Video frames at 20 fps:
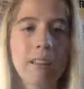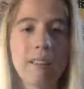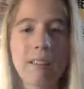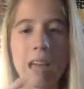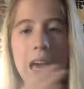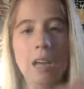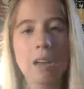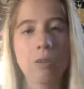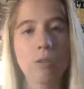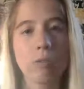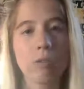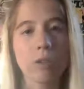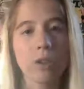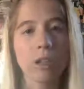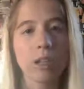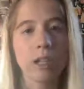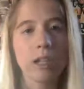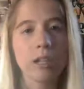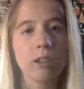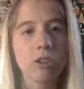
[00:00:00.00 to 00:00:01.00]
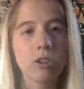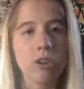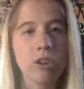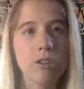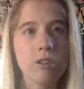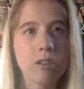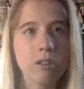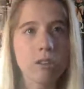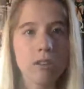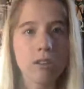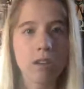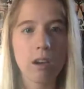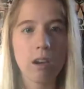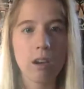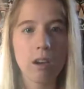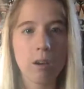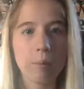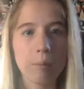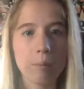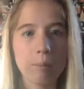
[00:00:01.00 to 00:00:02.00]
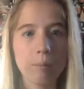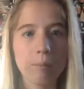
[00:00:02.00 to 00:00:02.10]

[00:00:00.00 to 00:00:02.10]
that really just the